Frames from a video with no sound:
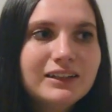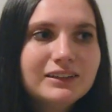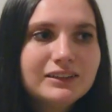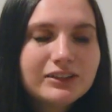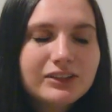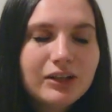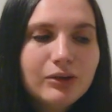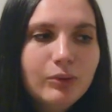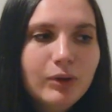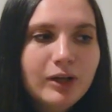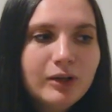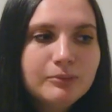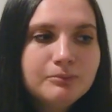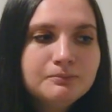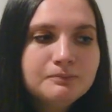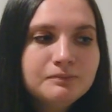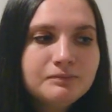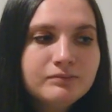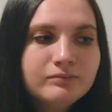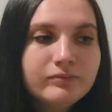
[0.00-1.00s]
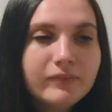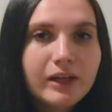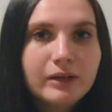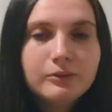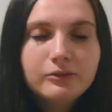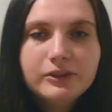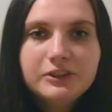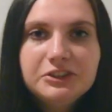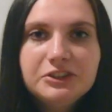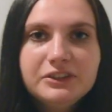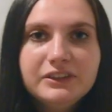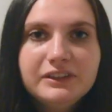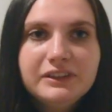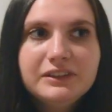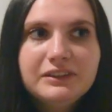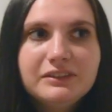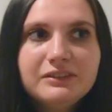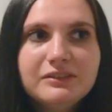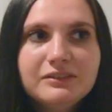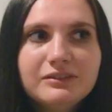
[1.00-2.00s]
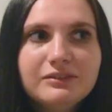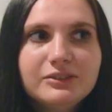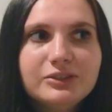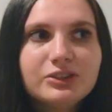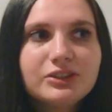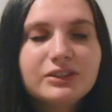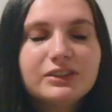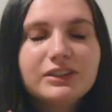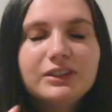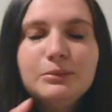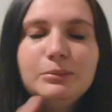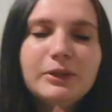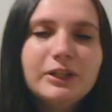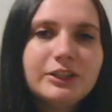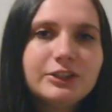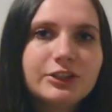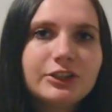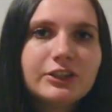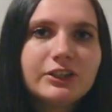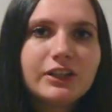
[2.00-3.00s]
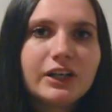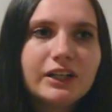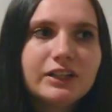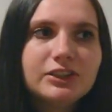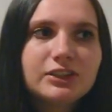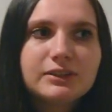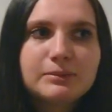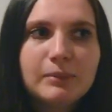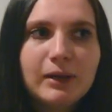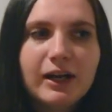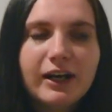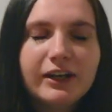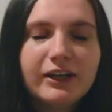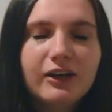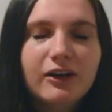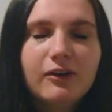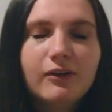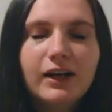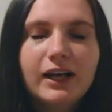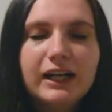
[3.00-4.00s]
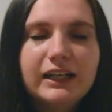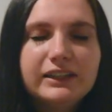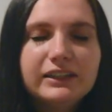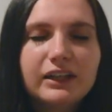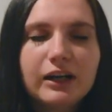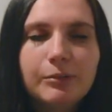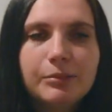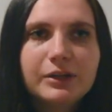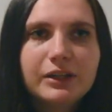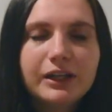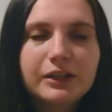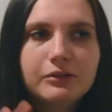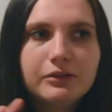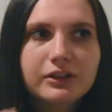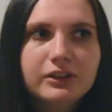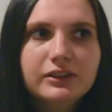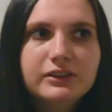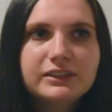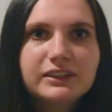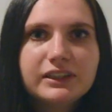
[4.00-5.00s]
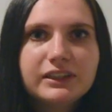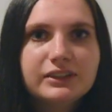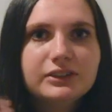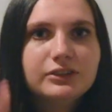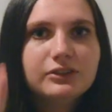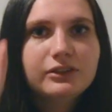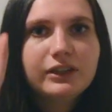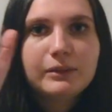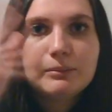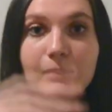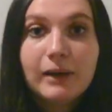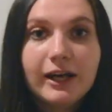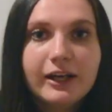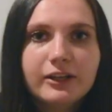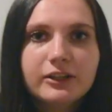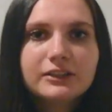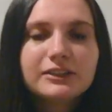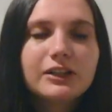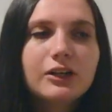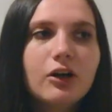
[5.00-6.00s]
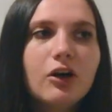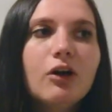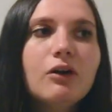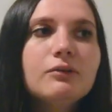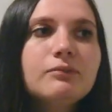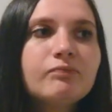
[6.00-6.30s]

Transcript: so um originally was just gonna major and just bio and not be like one of those kids who like minors at all.